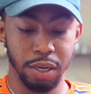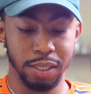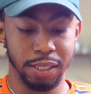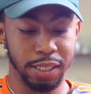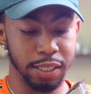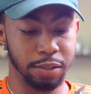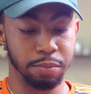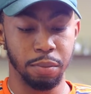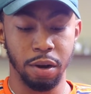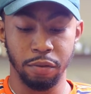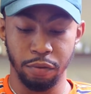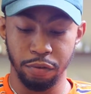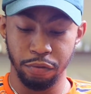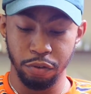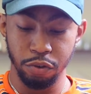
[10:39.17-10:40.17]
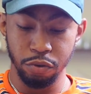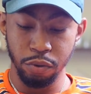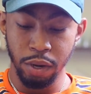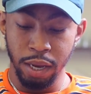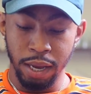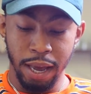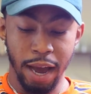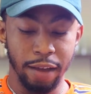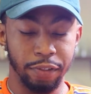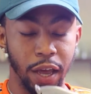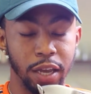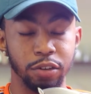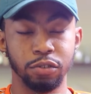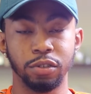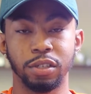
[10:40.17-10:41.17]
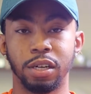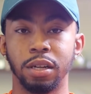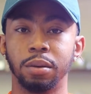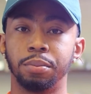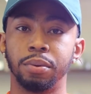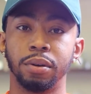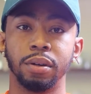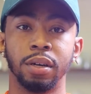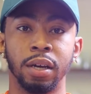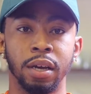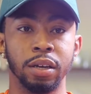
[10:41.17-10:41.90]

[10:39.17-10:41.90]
a 6-month review after I use this clipper,